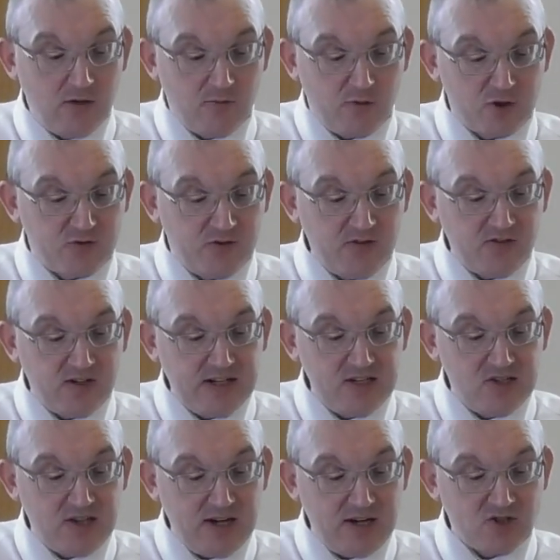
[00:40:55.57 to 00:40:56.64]
Verse 15
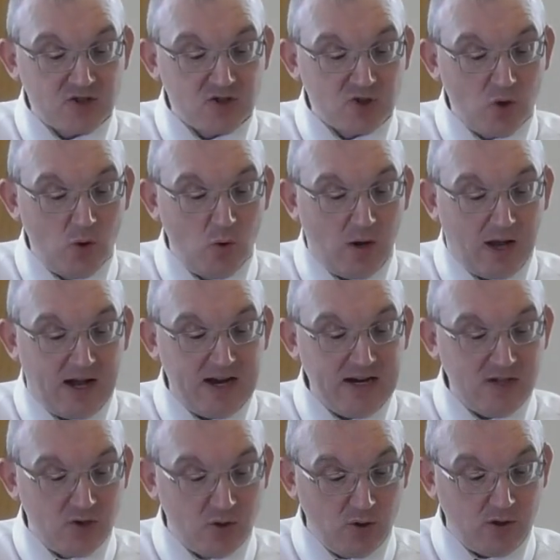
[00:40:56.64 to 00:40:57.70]
says, So
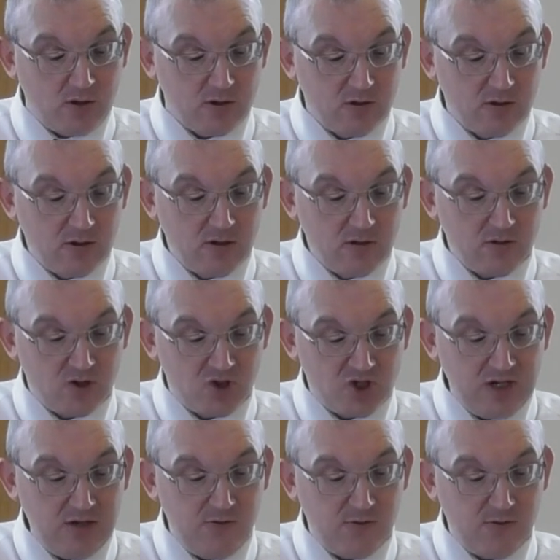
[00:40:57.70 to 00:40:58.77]
I took the
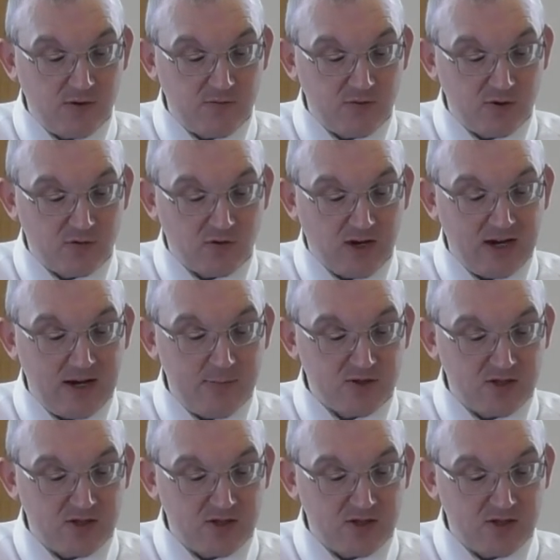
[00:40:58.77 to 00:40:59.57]
chief of your tribes,